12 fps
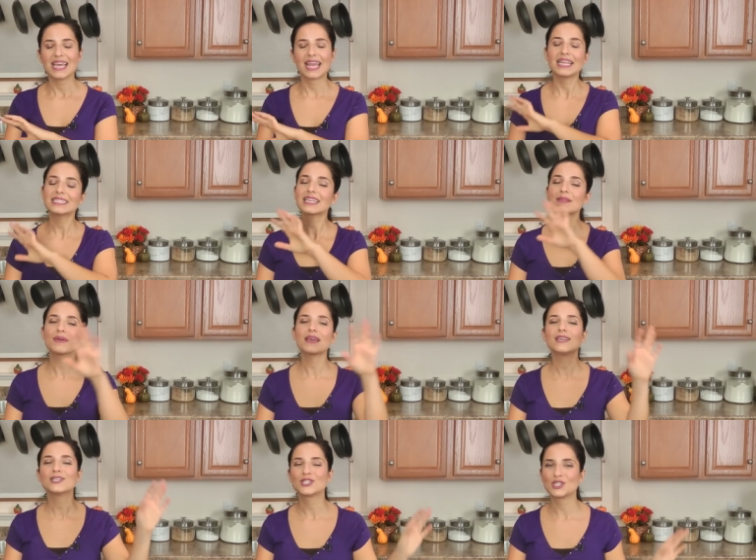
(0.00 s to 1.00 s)
It is gonna
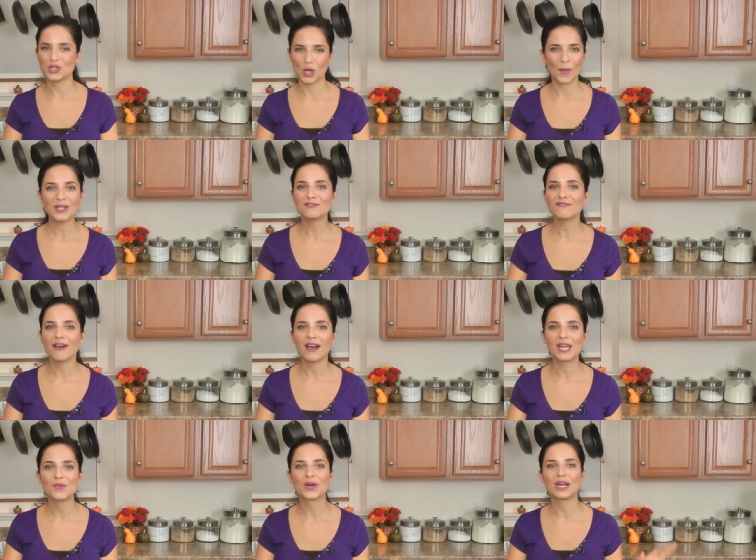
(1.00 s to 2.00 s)
be so much
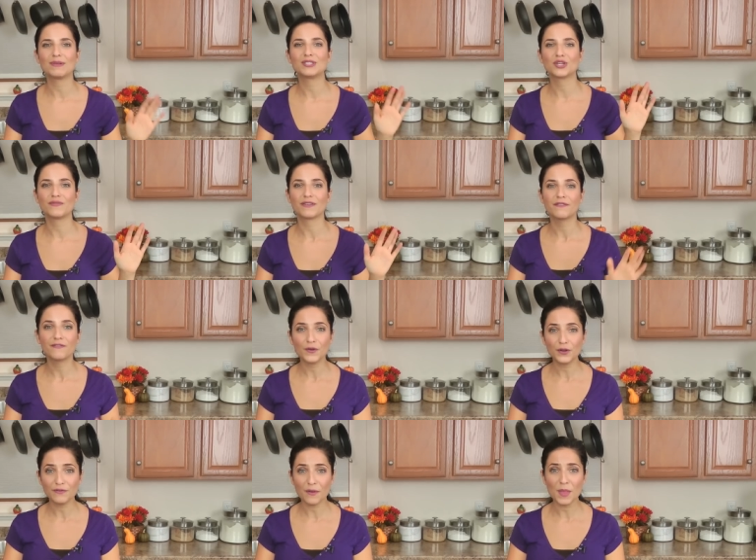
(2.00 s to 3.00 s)
fun. We're gonna be serving
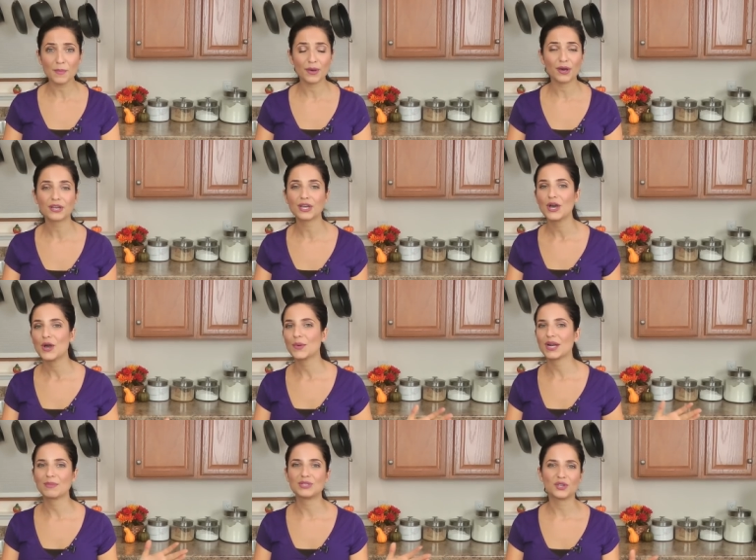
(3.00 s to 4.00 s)
food from the book. We're
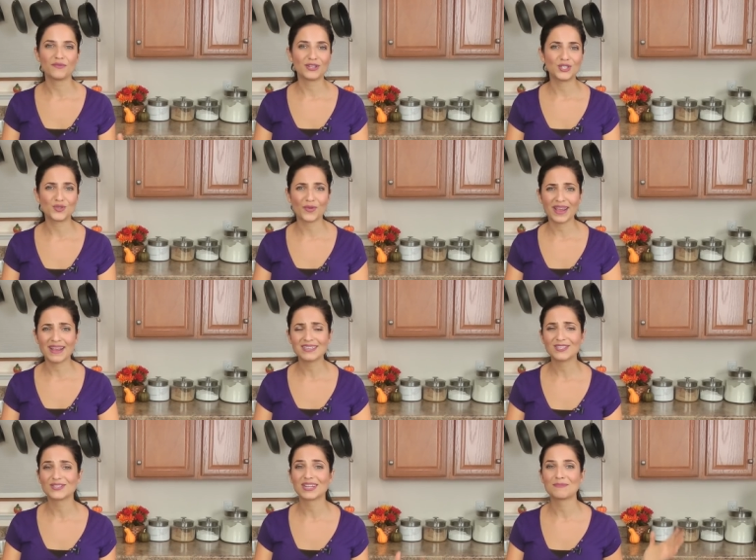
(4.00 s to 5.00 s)
gonna be serving drinks.
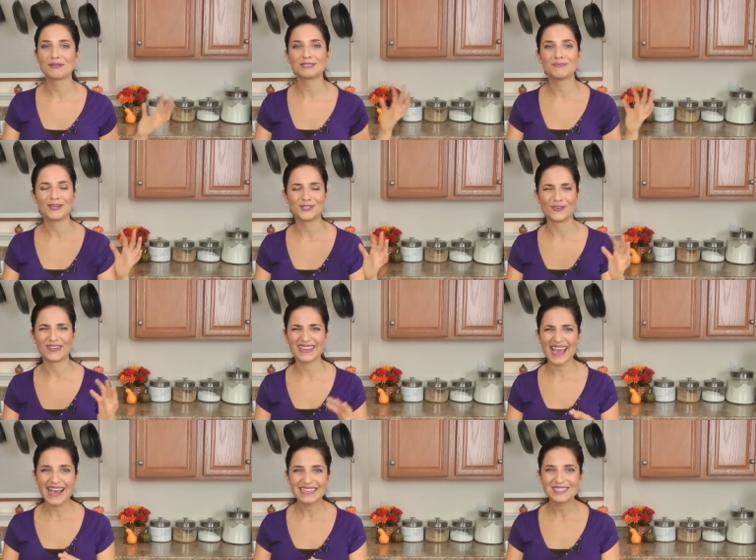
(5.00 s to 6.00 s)
There's gonna be a special
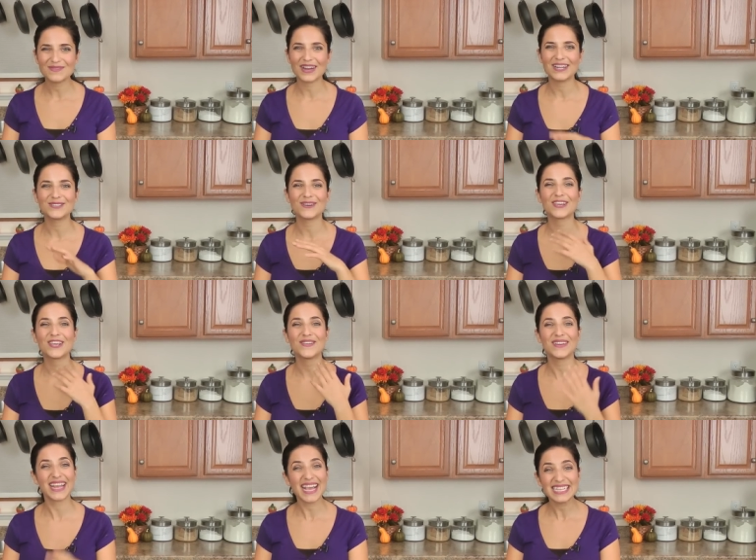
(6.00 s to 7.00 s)
guest. We're gonna do a
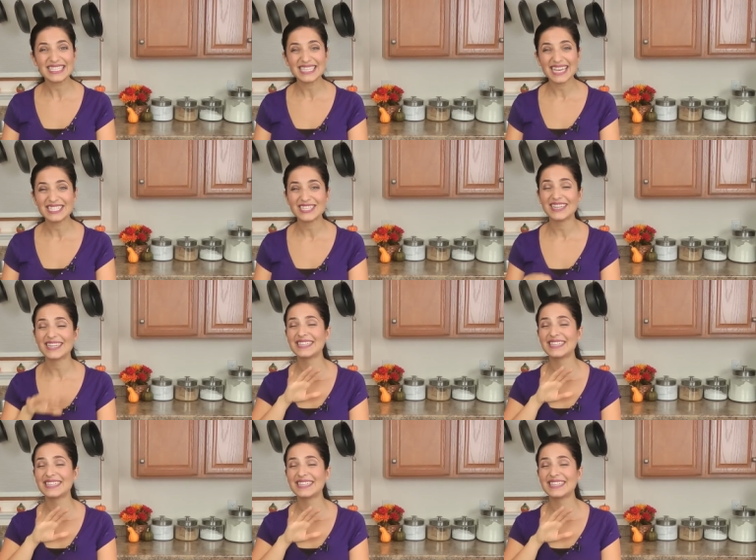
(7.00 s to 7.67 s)
Q&A session.